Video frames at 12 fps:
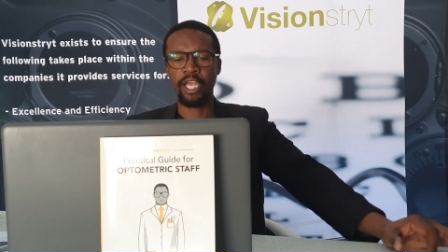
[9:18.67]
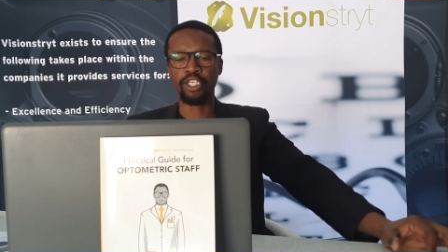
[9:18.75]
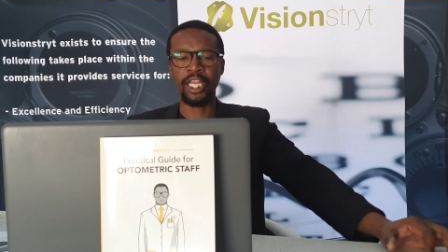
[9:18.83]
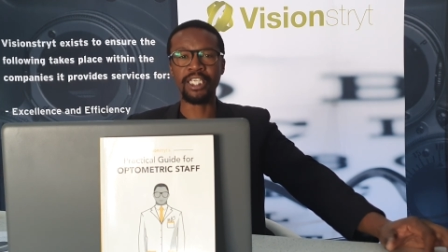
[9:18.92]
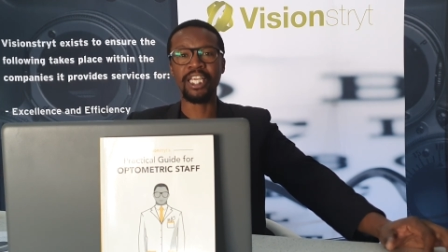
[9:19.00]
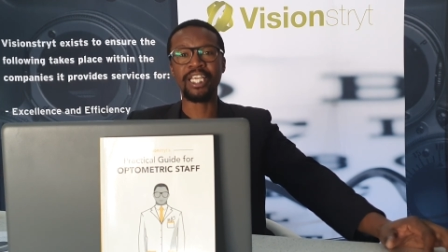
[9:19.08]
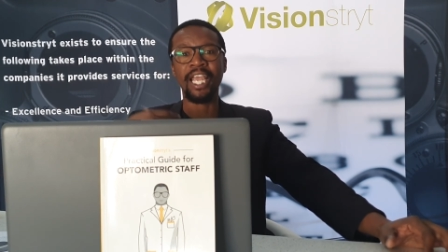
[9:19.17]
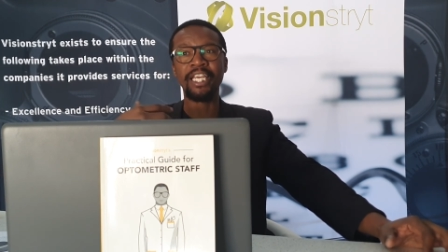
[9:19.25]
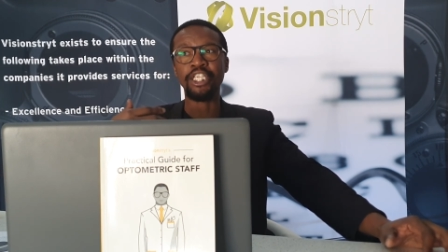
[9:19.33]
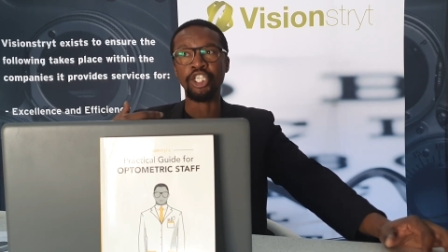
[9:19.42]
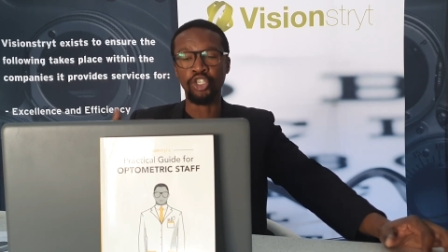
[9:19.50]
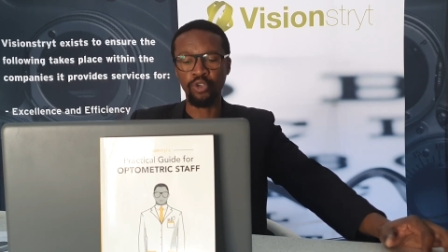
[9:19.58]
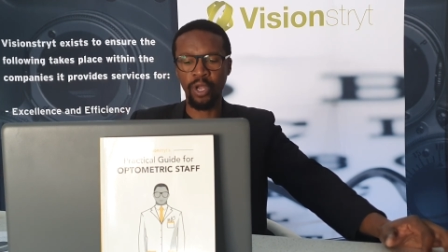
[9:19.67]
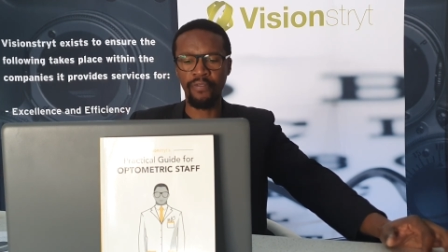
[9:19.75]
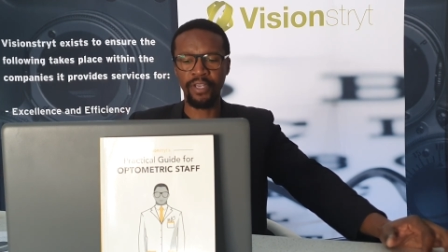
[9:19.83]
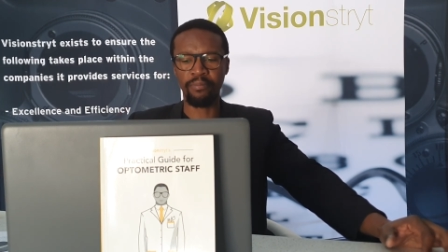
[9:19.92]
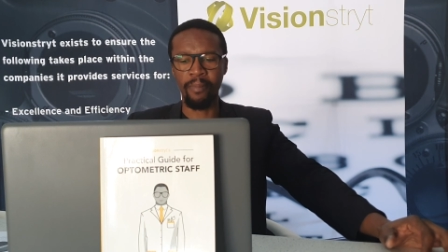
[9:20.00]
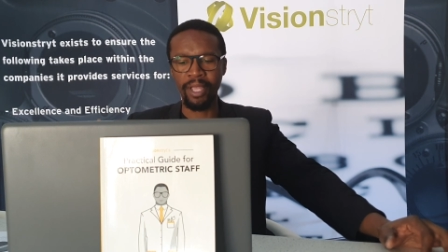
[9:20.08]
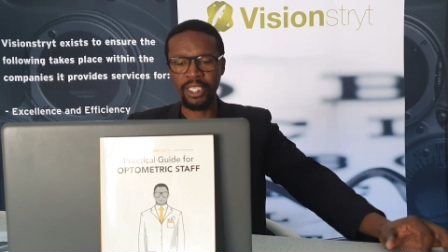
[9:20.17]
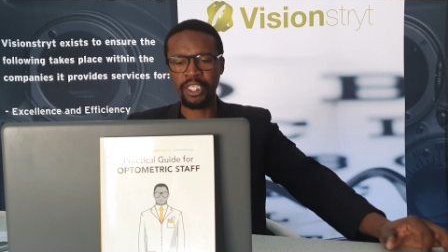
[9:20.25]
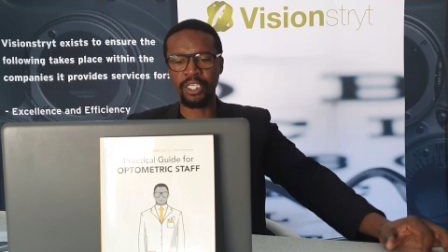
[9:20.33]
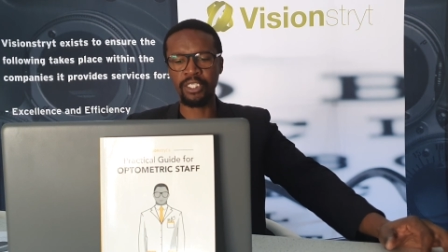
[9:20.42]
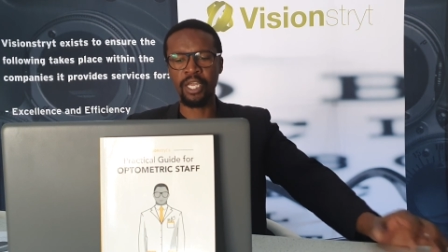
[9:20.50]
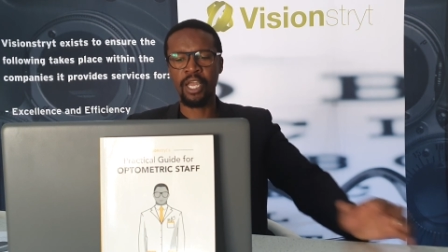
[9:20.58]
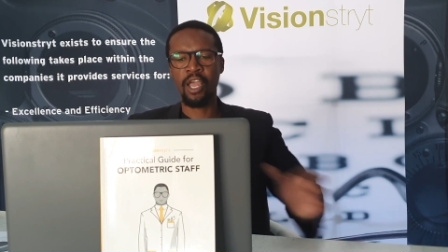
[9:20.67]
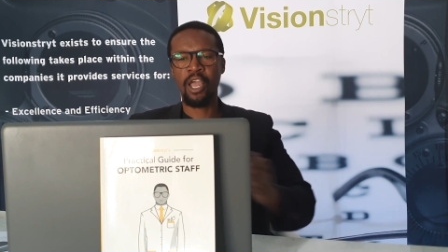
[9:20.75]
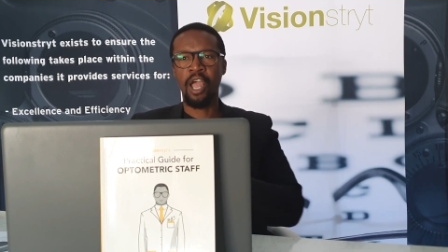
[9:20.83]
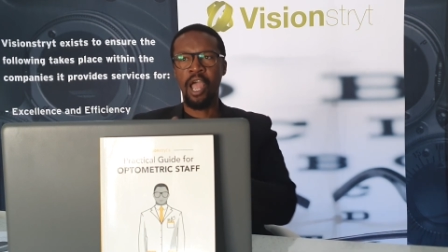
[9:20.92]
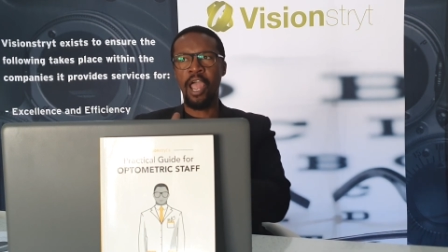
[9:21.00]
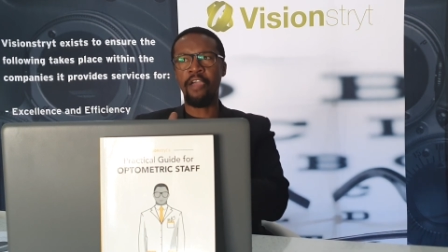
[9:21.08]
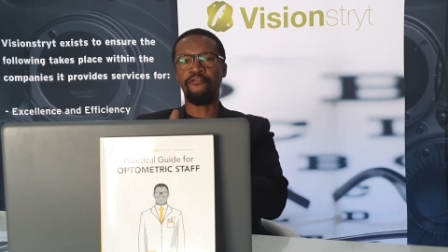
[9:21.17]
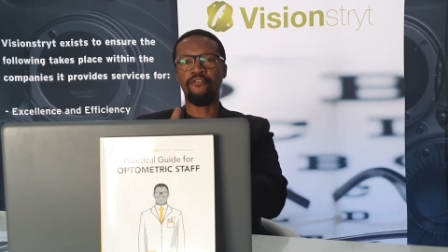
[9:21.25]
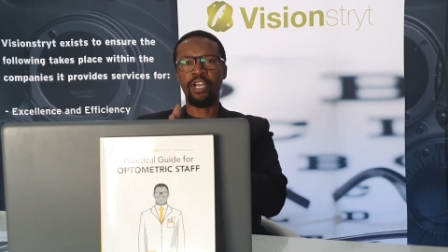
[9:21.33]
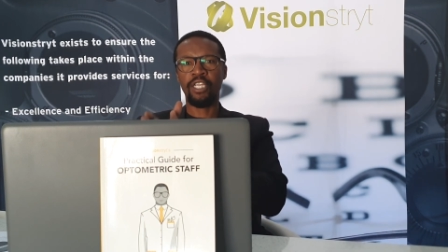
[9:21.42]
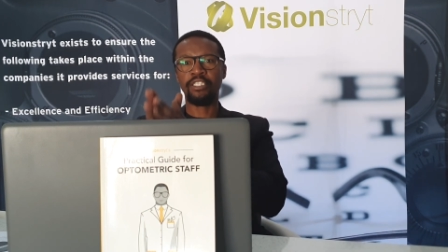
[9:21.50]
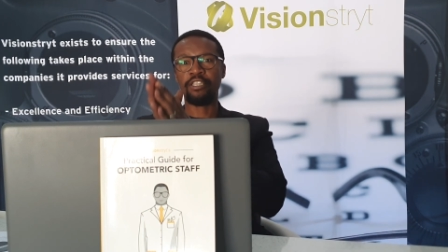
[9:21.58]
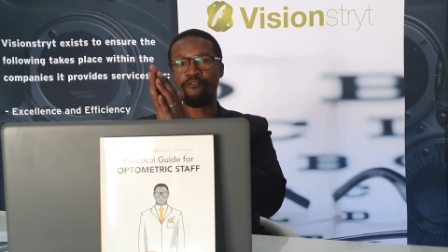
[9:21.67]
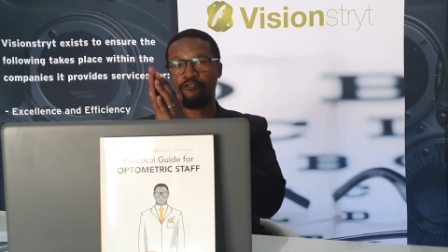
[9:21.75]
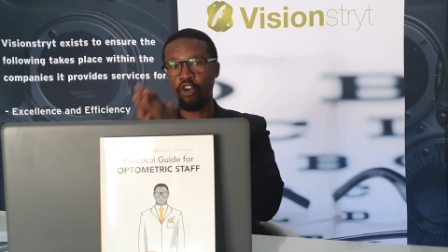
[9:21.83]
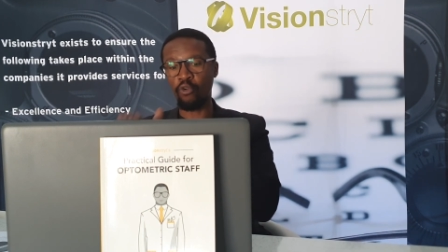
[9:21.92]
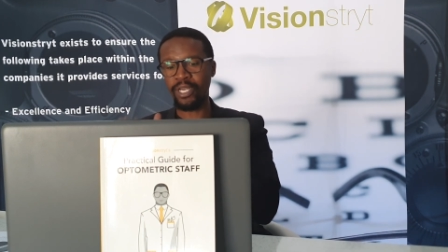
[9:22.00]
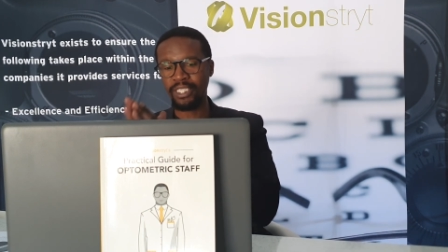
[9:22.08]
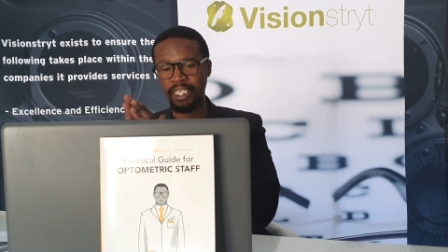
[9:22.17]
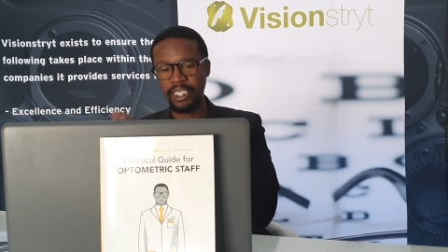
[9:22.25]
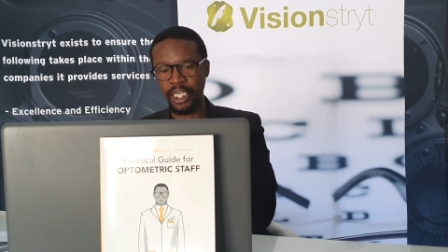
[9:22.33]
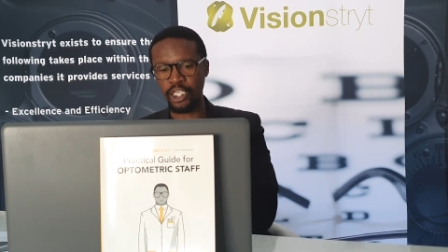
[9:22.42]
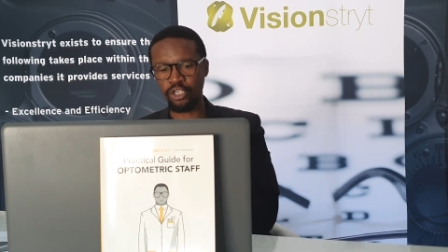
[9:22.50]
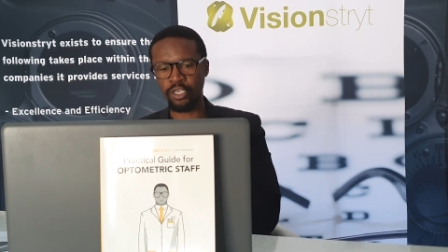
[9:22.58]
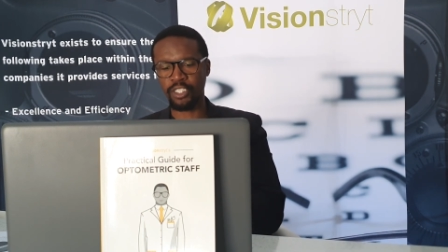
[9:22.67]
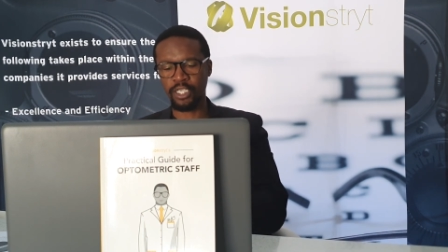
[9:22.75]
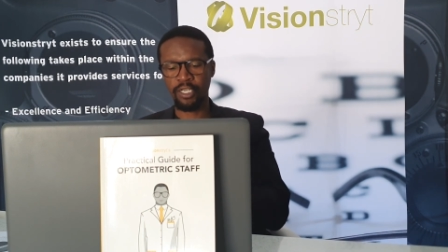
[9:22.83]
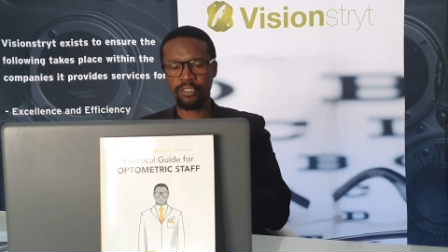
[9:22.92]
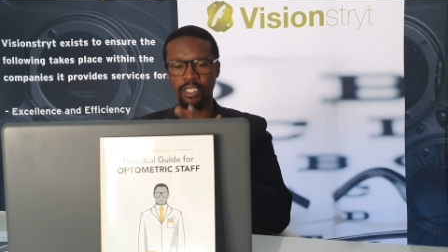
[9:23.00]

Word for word: that can ensure that messages have the following details on it.